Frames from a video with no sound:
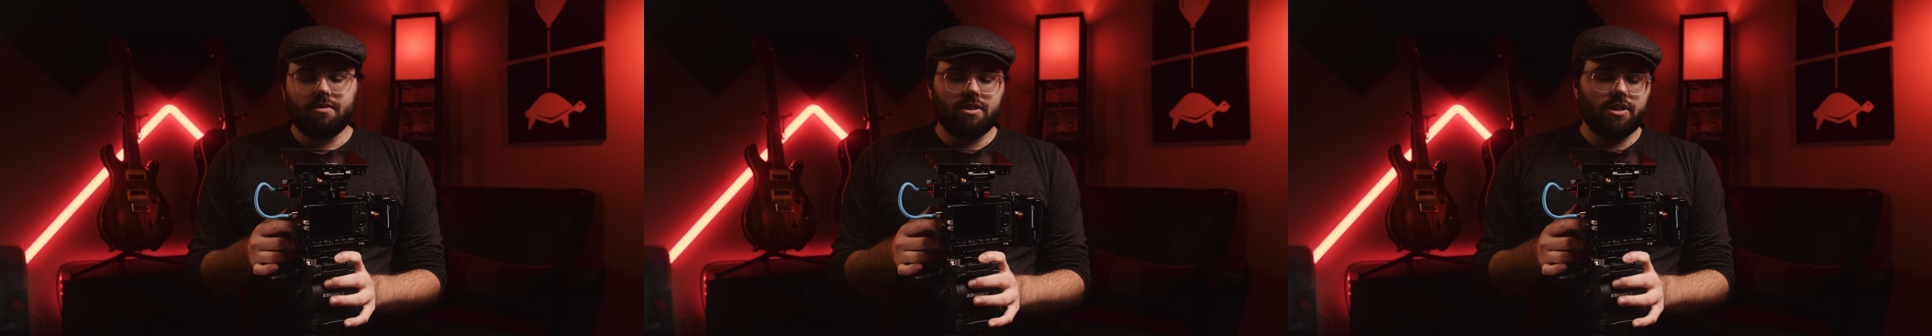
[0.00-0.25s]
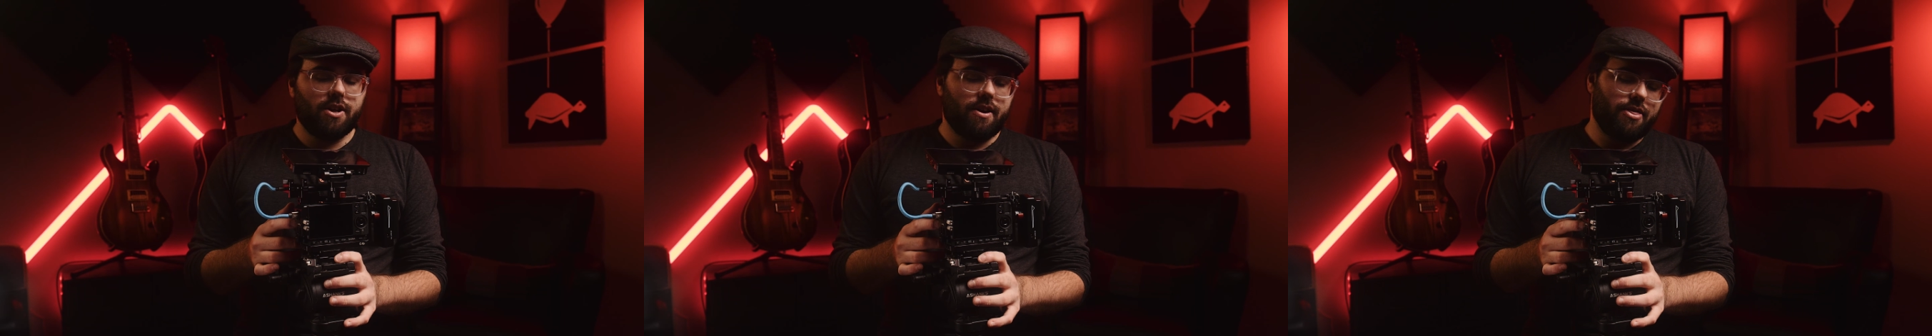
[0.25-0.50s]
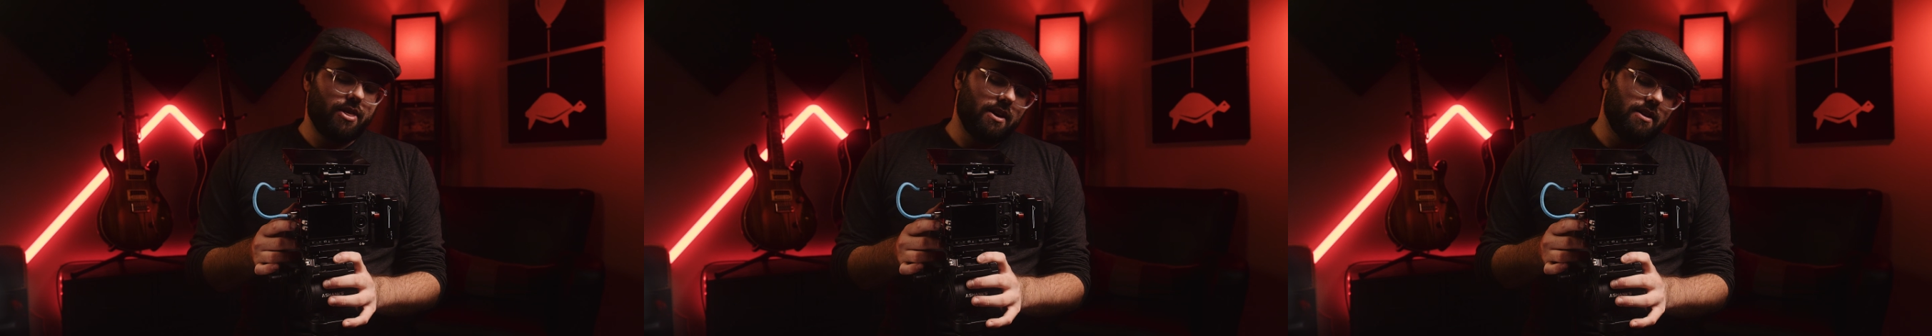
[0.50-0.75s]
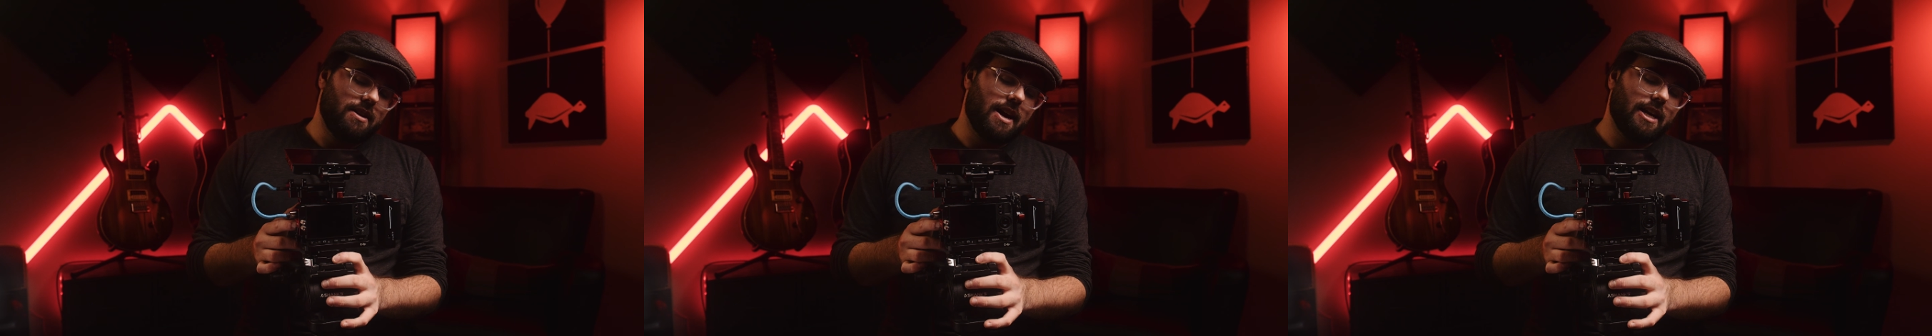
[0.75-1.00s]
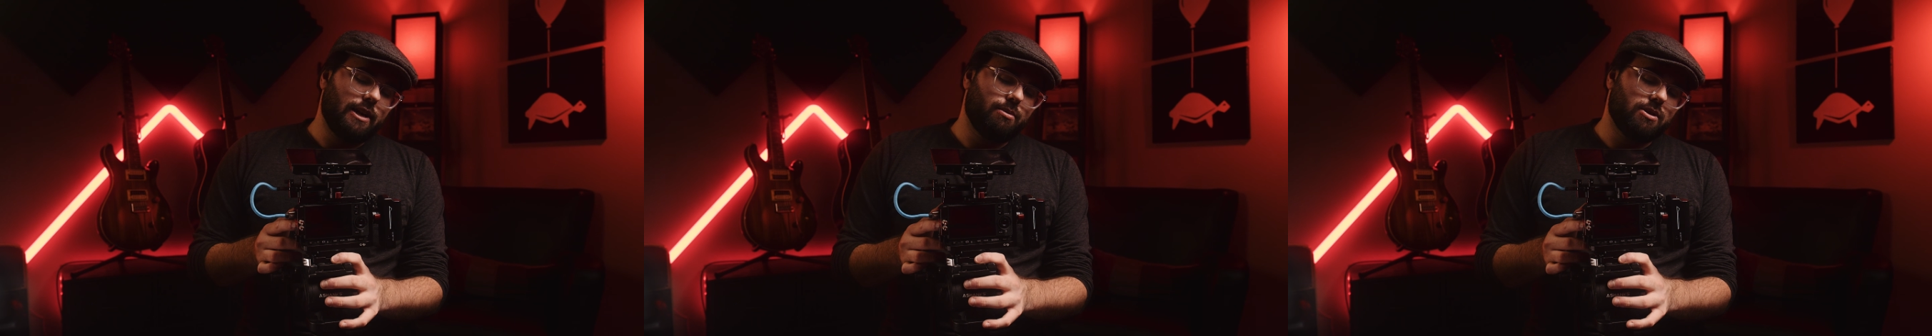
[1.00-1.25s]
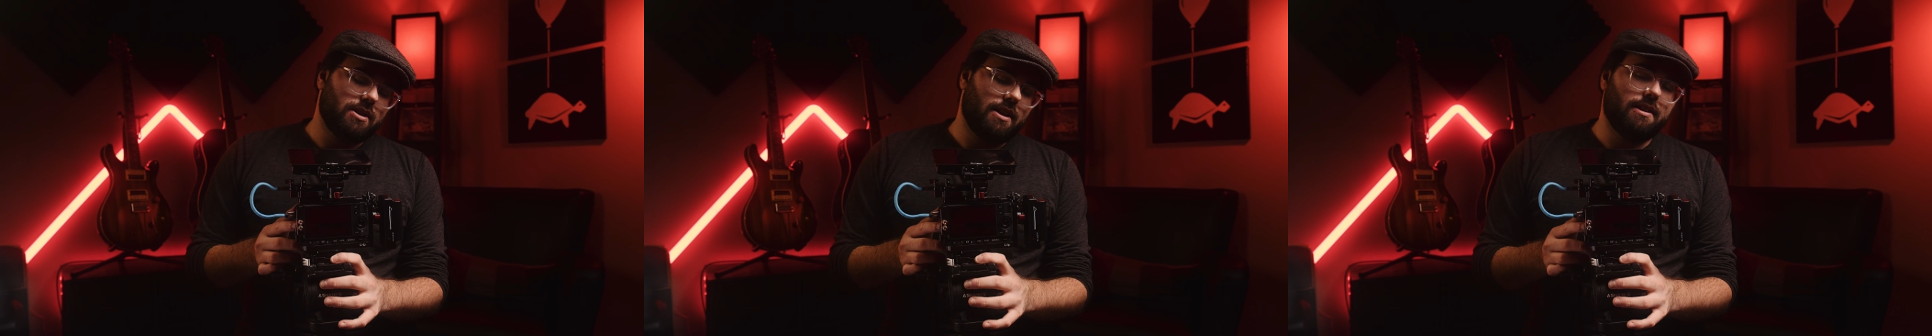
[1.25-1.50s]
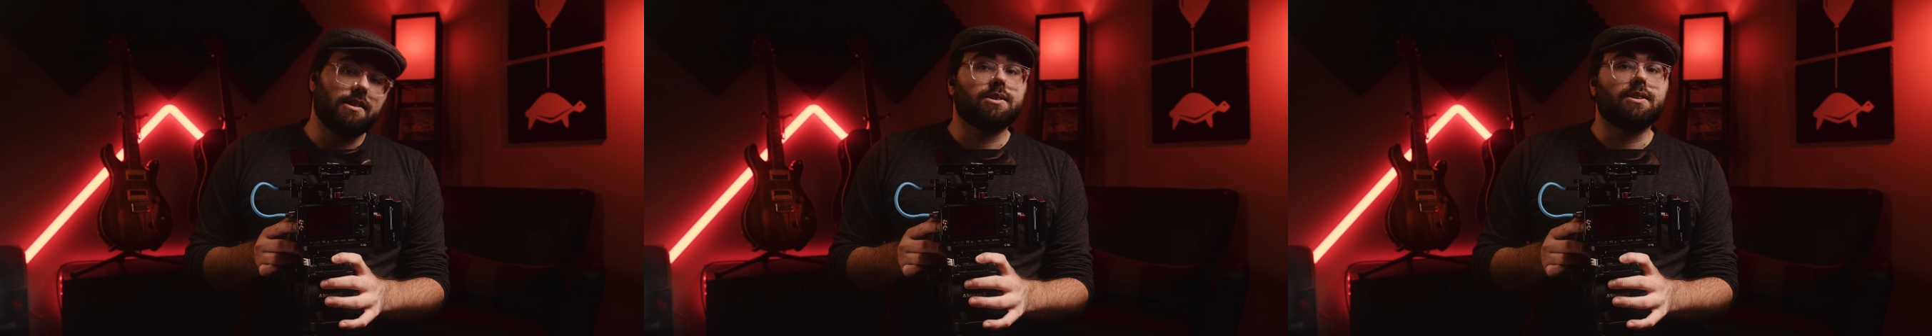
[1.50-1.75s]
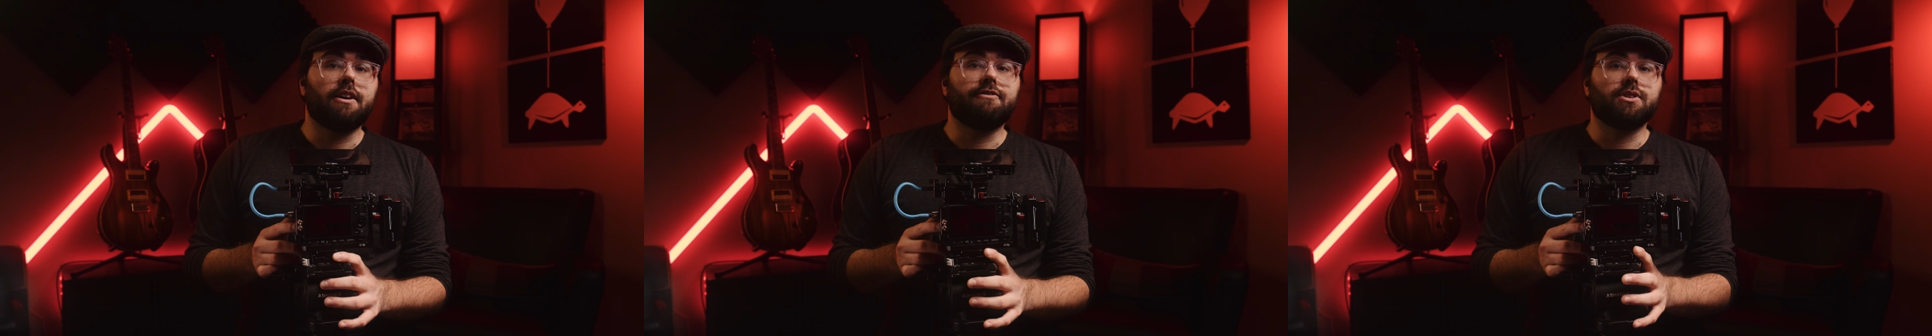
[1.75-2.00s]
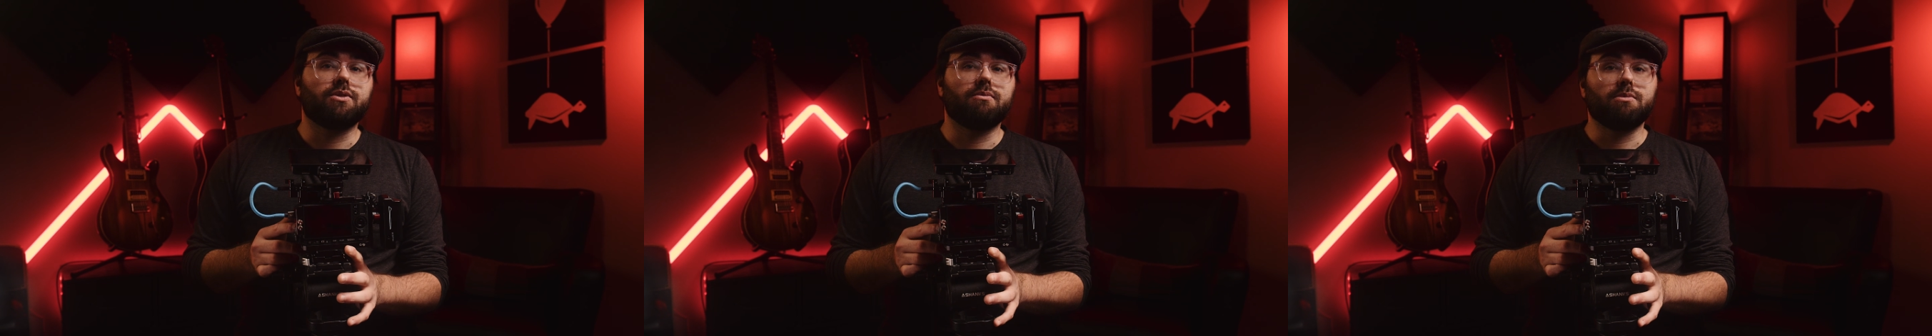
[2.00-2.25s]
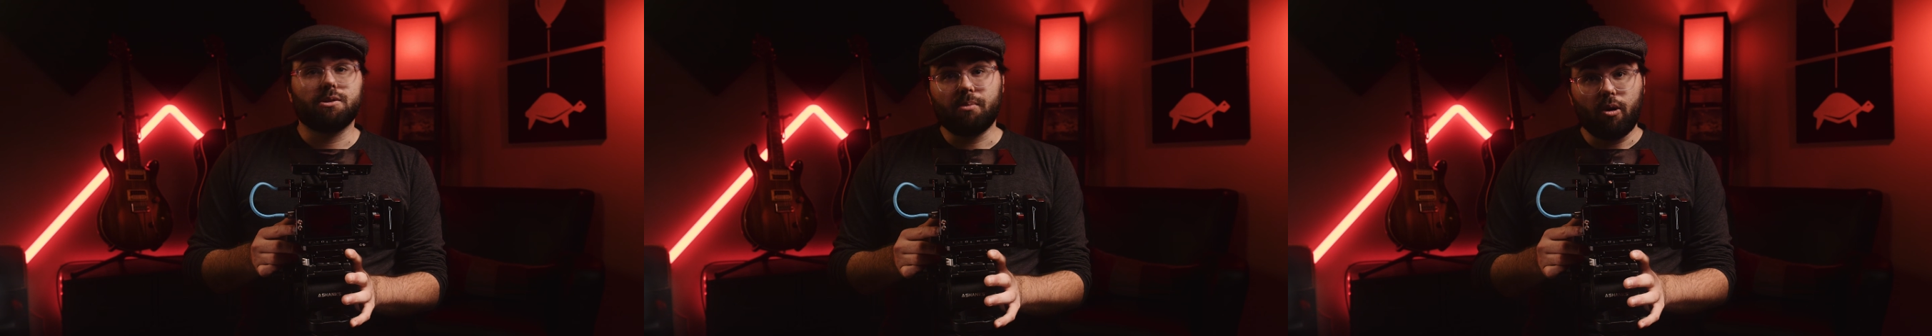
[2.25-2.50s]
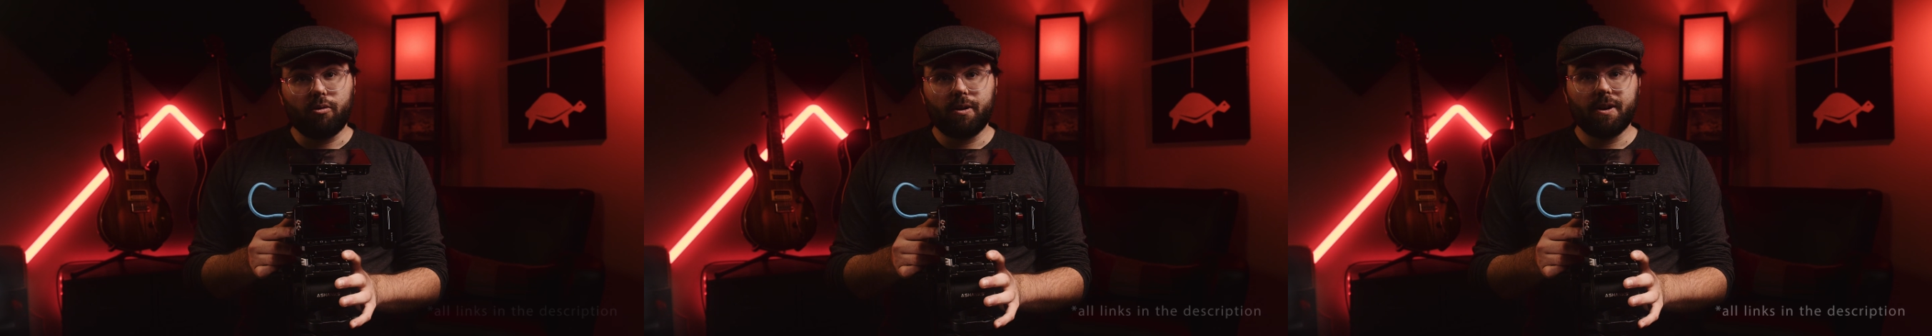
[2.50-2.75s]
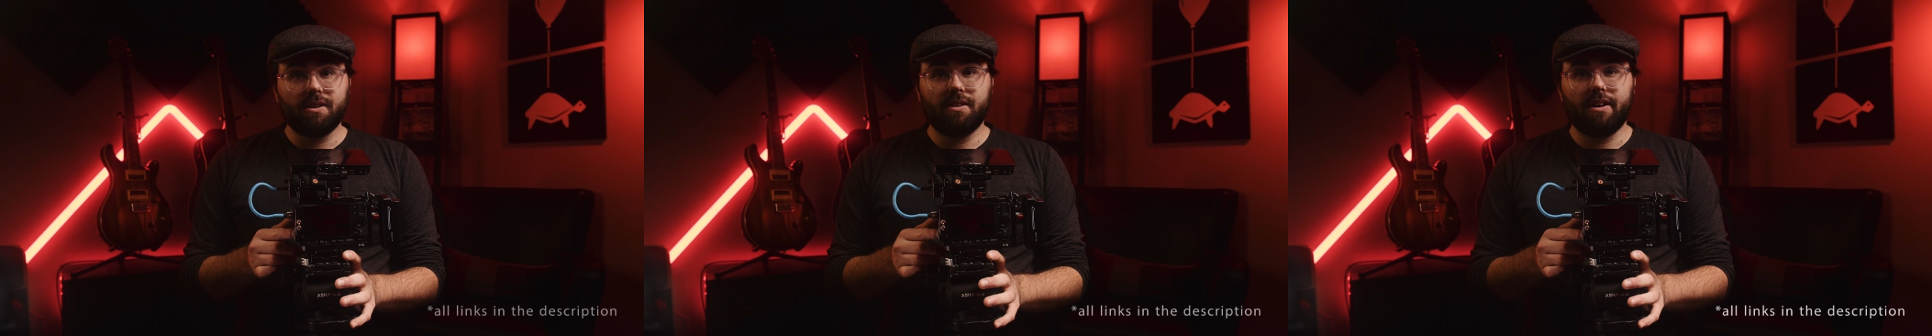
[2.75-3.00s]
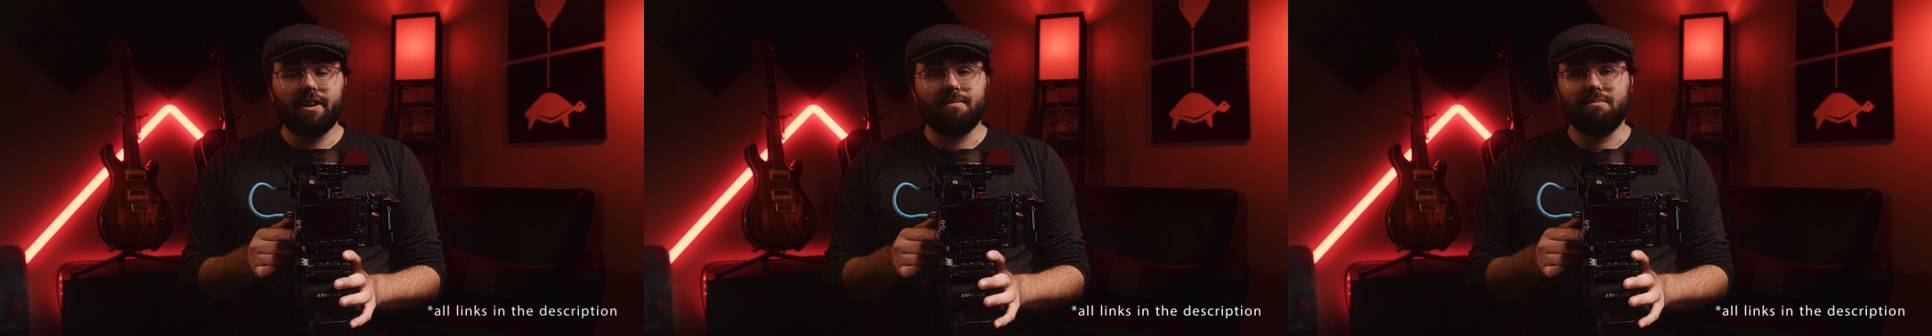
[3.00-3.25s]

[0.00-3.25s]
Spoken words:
You know, I think 90% of this stuff is from Small Rig.